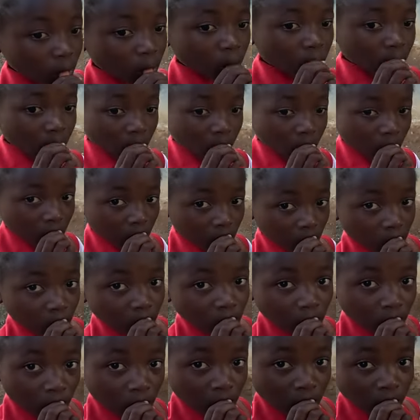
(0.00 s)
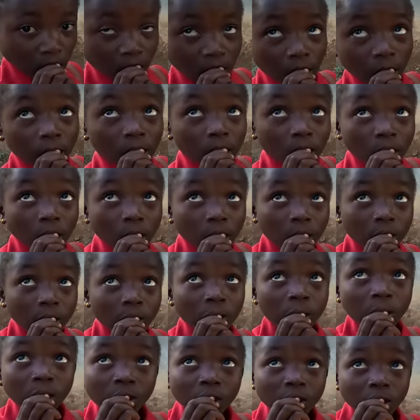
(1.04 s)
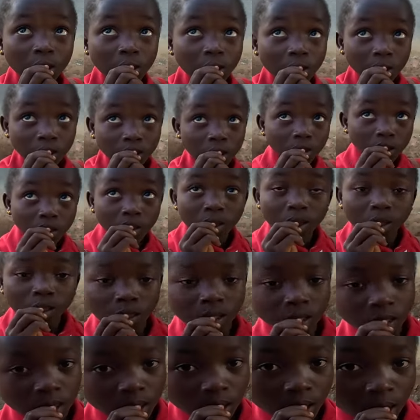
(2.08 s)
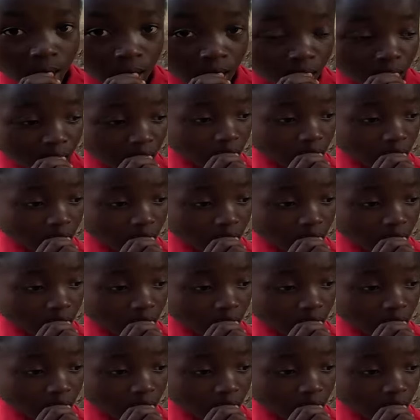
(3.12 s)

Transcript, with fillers: that too, you know, issues